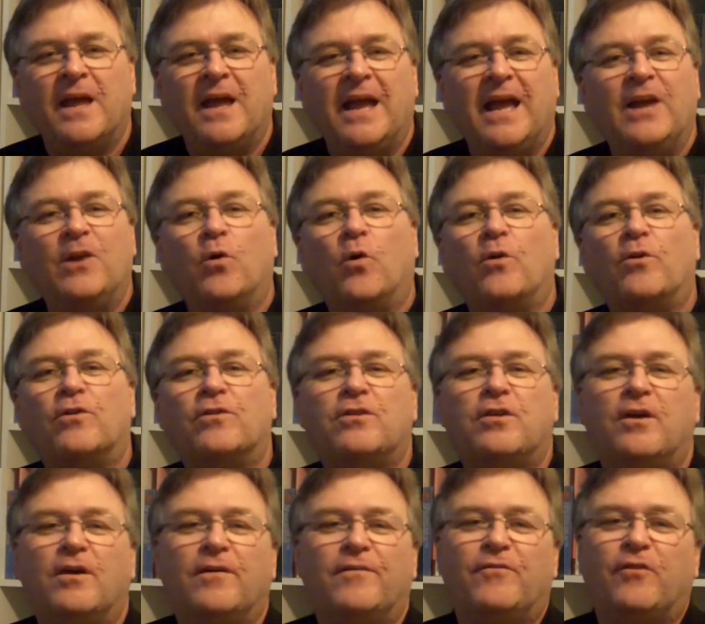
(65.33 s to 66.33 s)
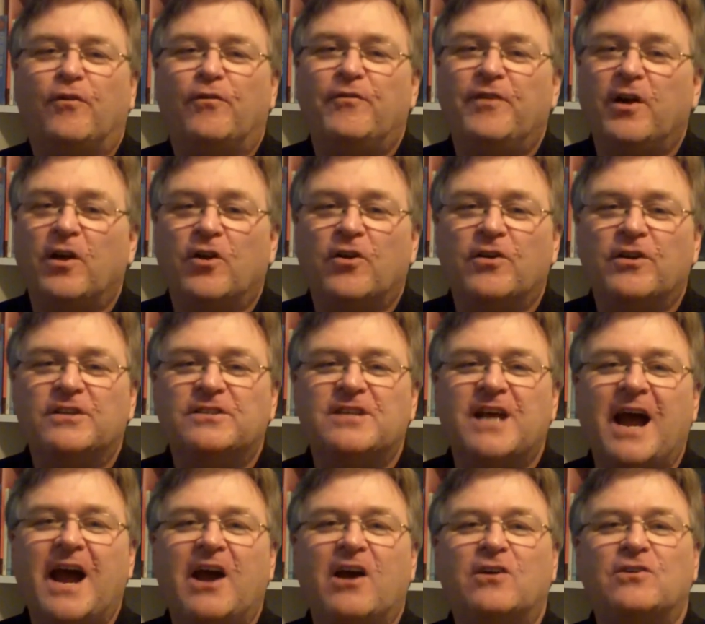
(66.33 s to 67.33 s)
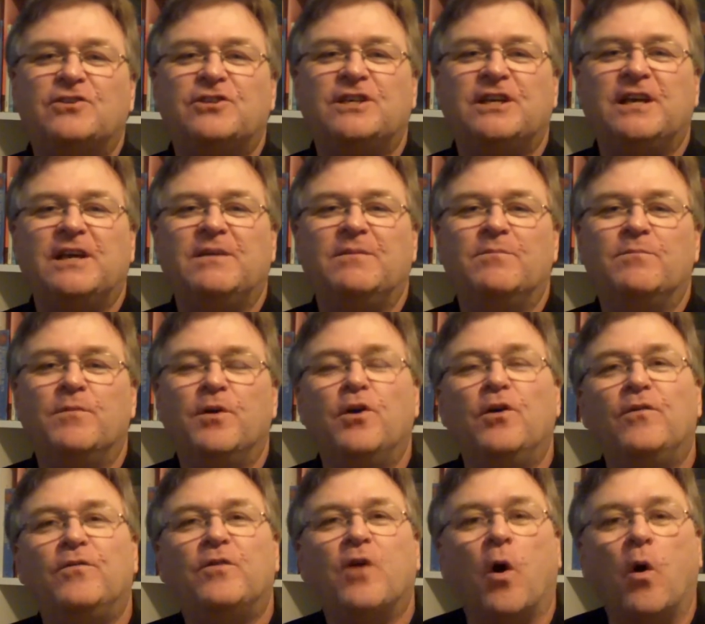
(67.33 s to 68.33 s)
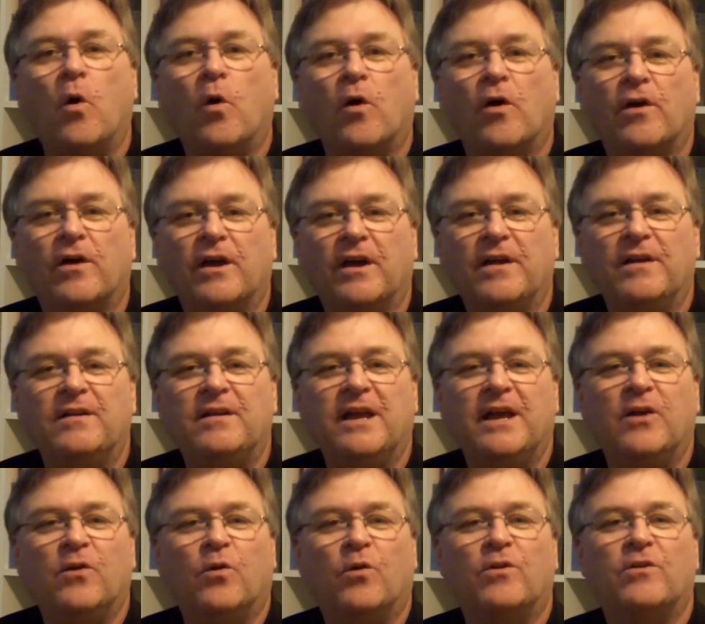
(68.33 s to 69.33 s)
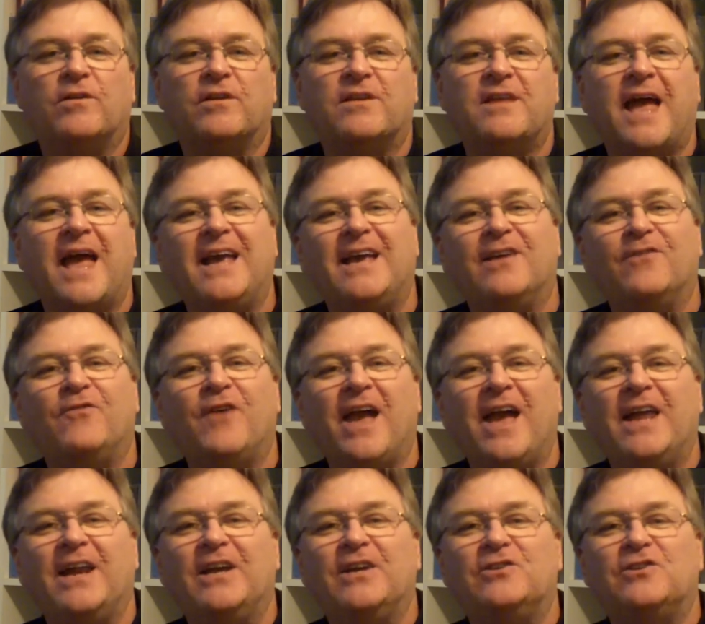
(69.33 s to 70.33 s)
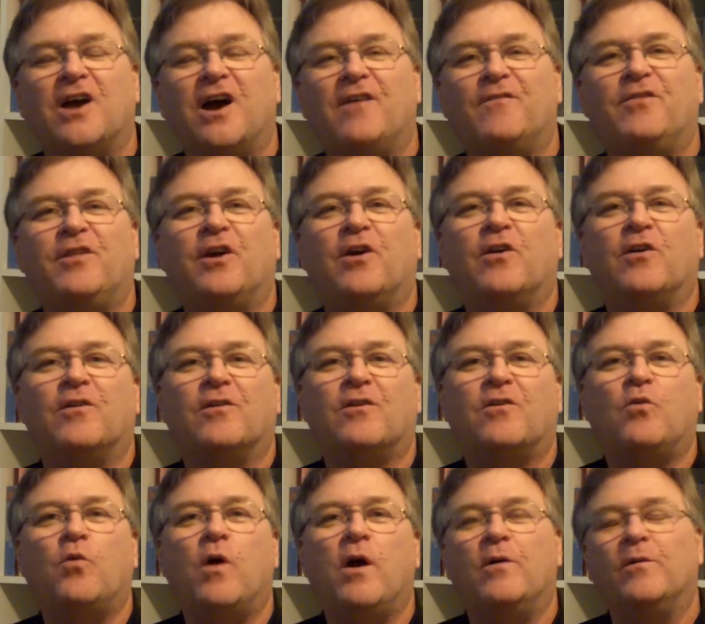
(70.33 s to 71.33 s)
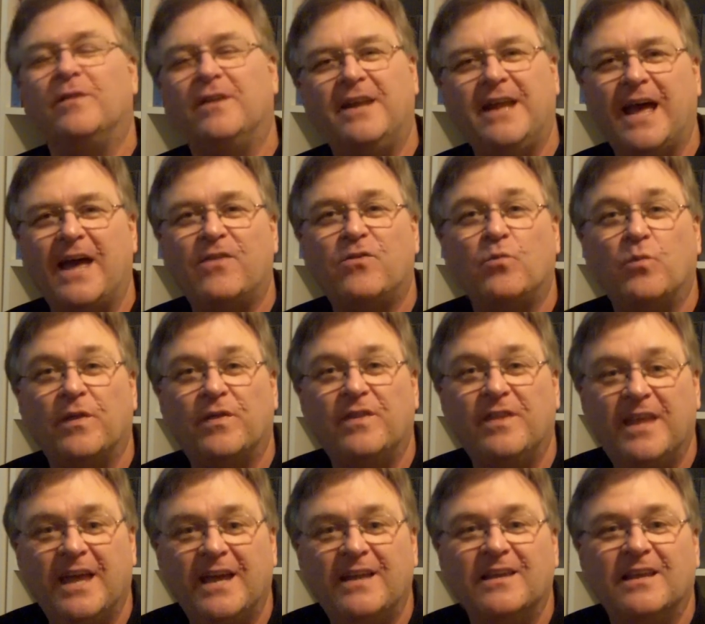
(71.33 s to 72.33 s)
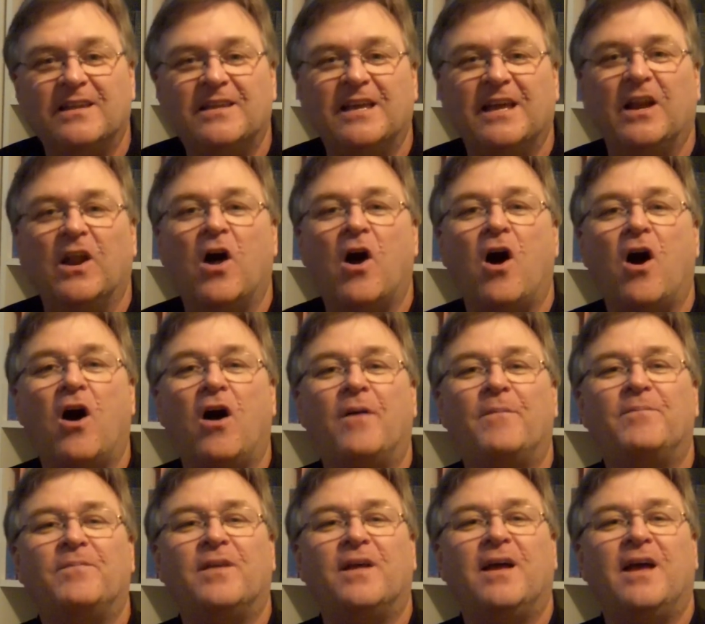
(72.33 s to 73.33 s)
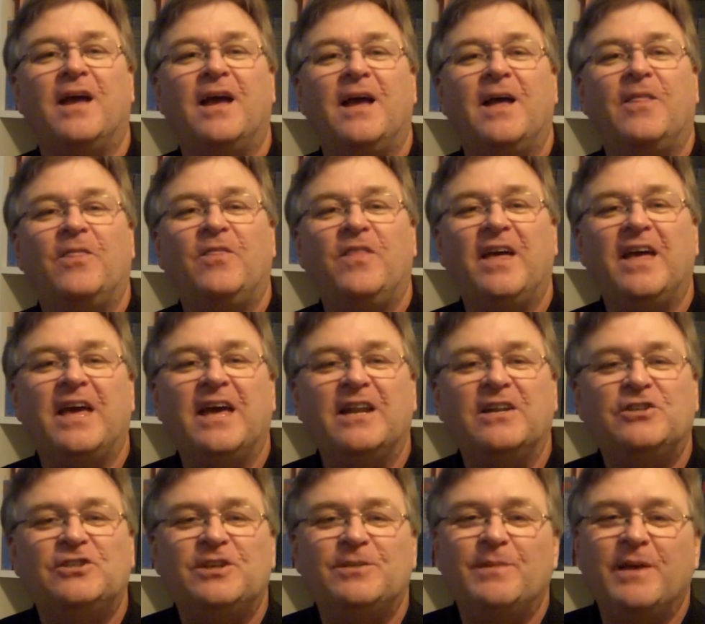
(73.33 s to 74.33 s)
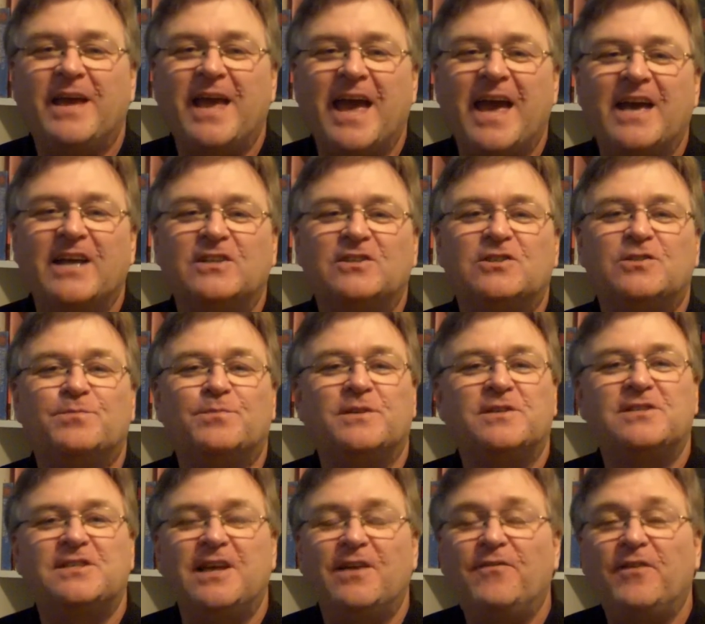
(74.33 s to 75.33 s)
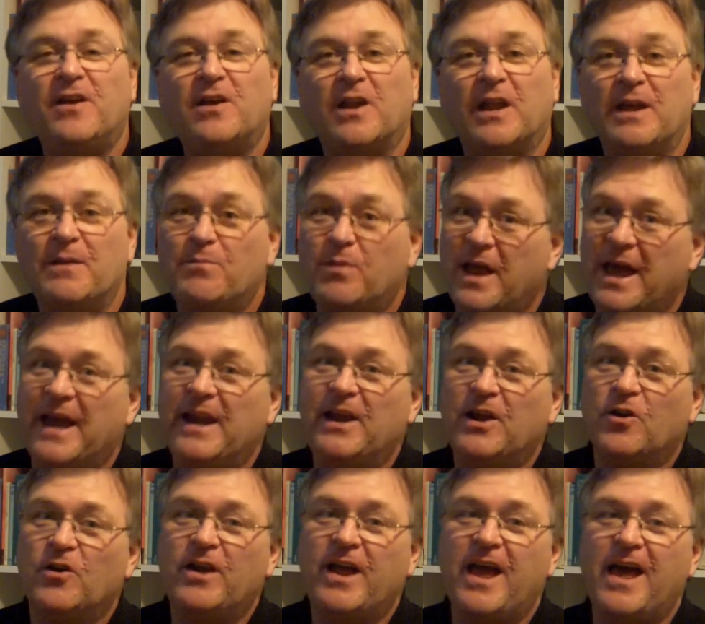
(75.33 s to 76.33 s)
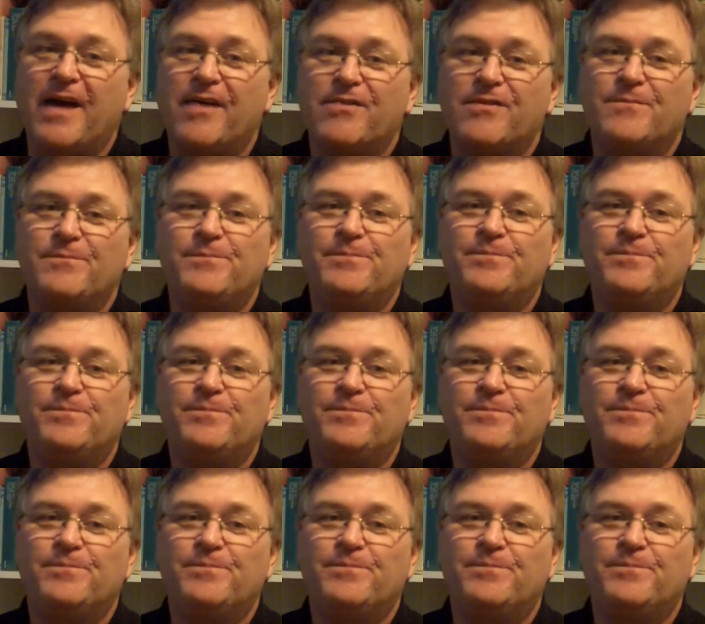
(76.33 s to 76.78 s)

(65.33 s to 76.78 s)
In order to fulfill her desire, she moved to Oregon in order to take advantage of their, quote, death with dignity law. Then she began specifically planning her death.